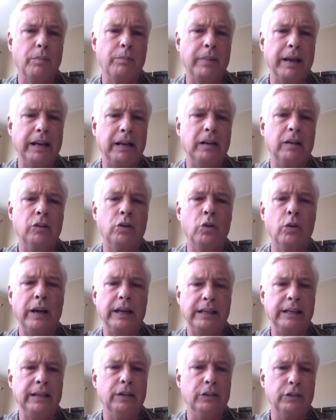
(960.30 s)
meant a
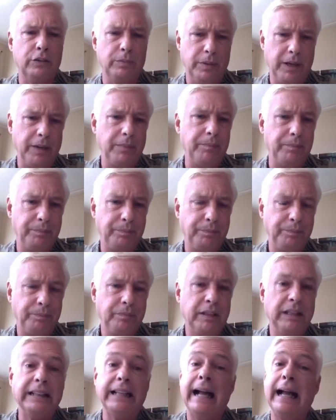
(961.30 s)
great deal to me.
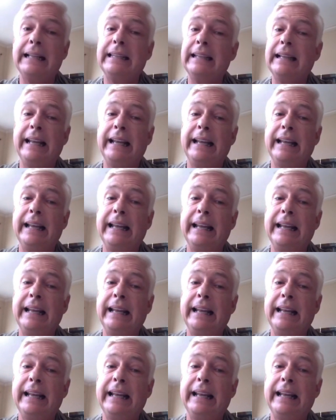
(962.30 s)
Not that it
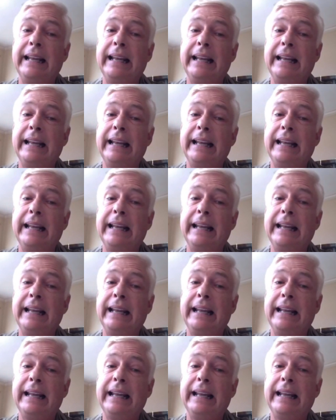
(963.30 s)
didn't,
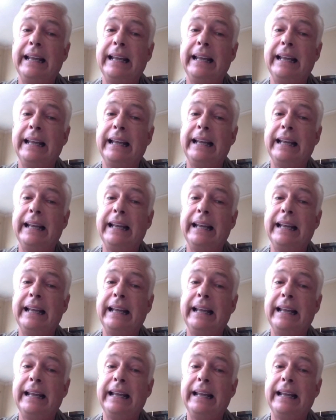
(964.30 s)
because it
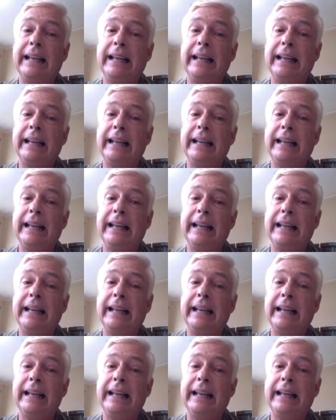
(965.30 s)
does.